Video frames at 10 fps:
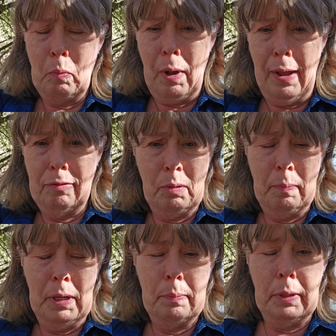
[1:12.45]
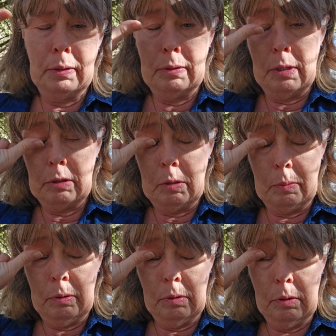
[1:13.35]
have to meet a big
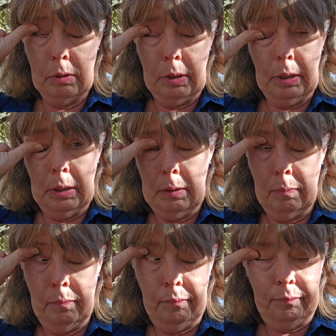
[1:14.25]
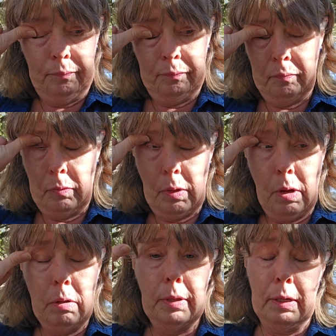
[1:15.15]
deductible and
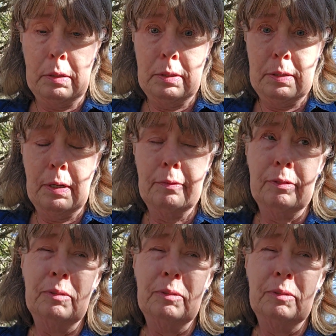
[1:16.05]
all that good stuff.